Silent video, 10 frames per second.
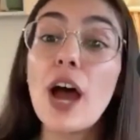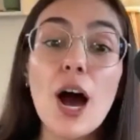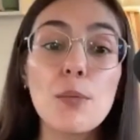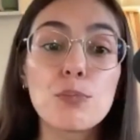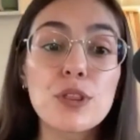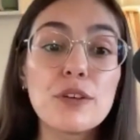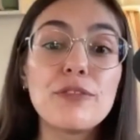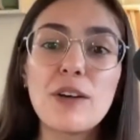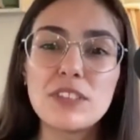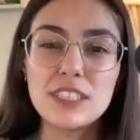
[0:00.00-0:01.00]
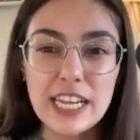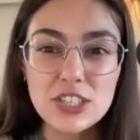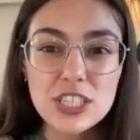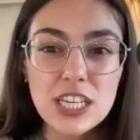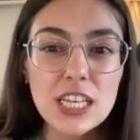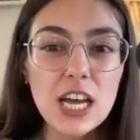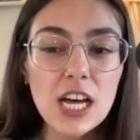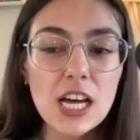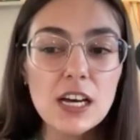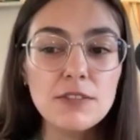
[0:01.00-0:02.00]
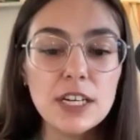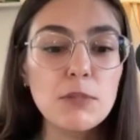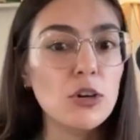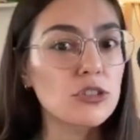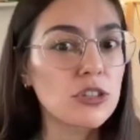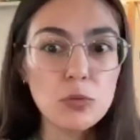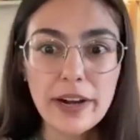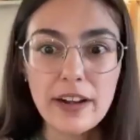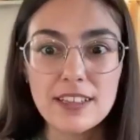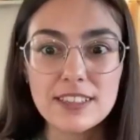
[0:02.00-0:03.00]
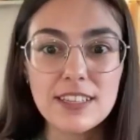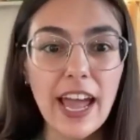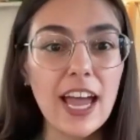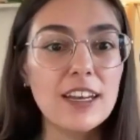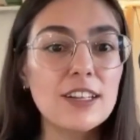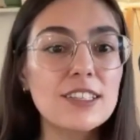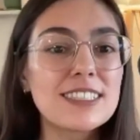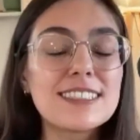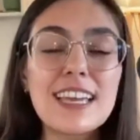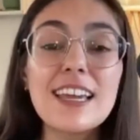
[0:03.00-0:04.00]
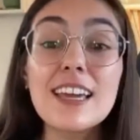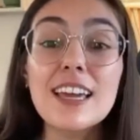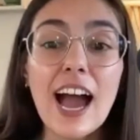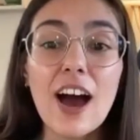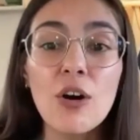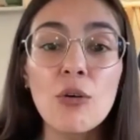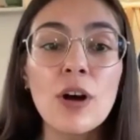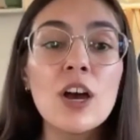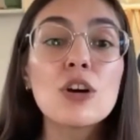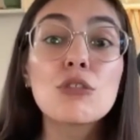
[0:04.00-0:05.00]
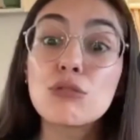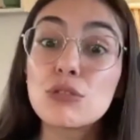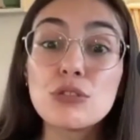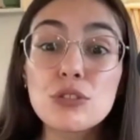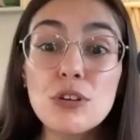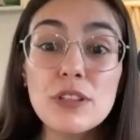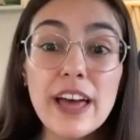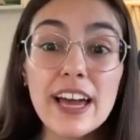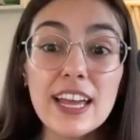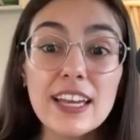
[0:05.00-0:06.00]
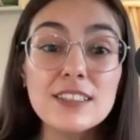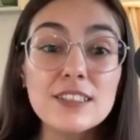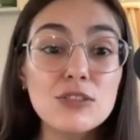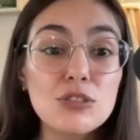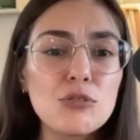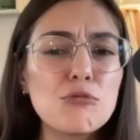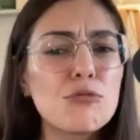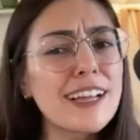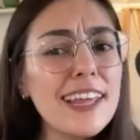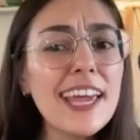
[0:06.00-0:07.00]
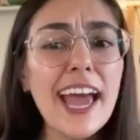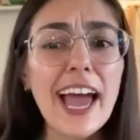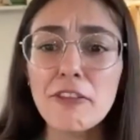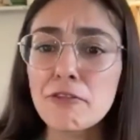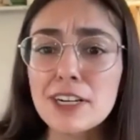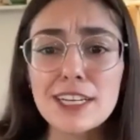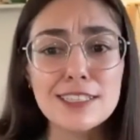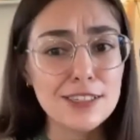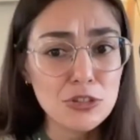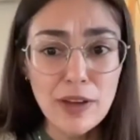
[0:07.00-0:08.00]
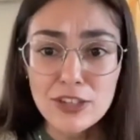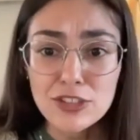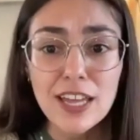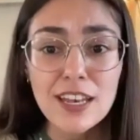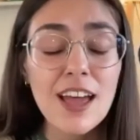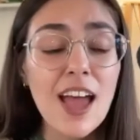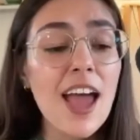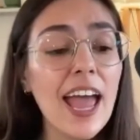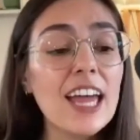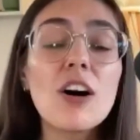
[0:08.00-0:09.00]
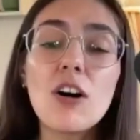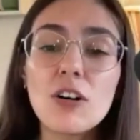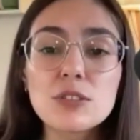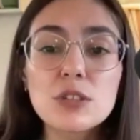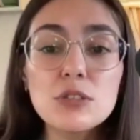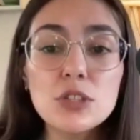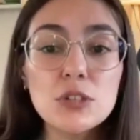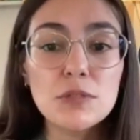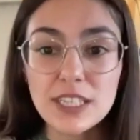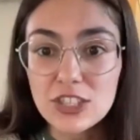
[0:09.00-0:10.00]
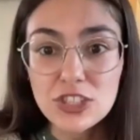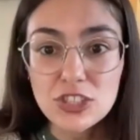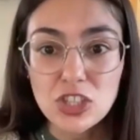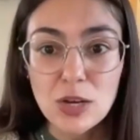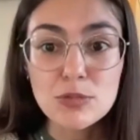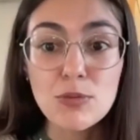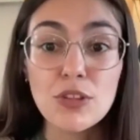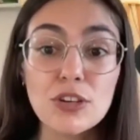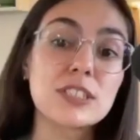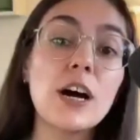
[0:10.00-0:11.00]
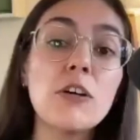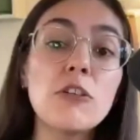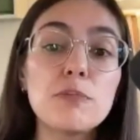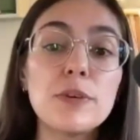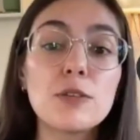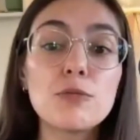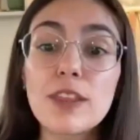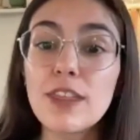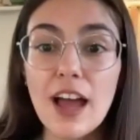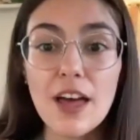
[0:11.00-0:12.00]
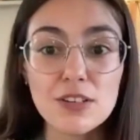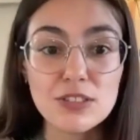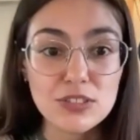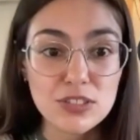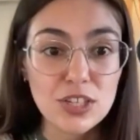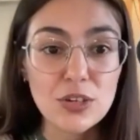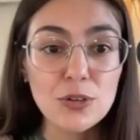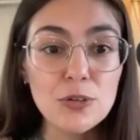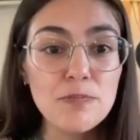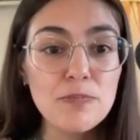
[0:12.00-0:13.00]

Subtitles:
up with a foundation of emotional awareness and seeing how crucial that is to really every situation and also to your relationships with yourself, but with others too.